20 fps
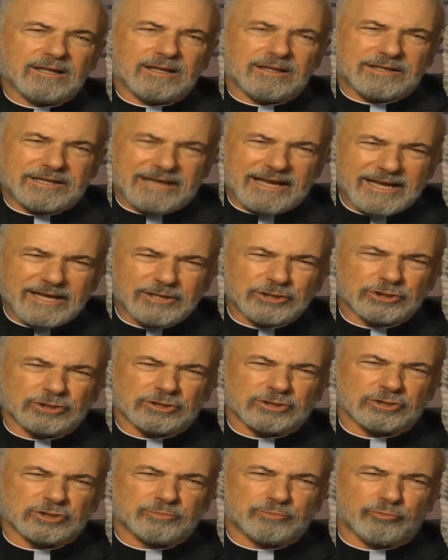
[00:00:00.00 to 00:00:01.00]
The
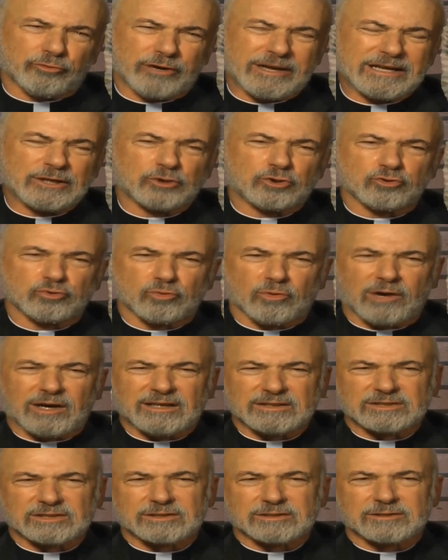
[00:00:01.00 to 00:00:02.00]
angels bring to
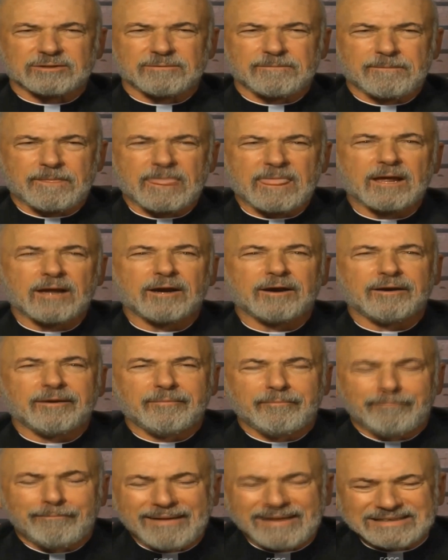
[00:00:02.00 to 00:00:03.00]
us
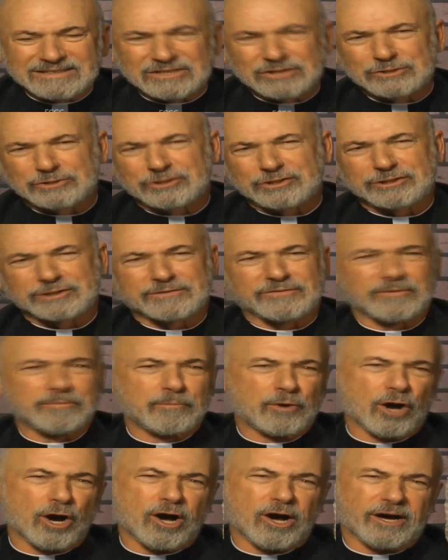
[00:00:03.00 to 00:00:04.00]
messages
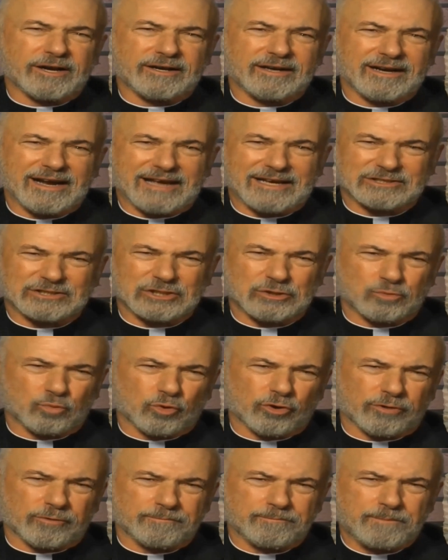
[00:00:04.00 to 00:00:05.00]
from God, as it
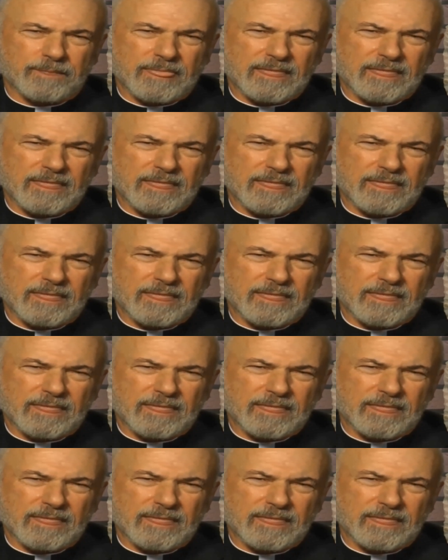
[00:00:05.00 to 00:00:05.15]
were.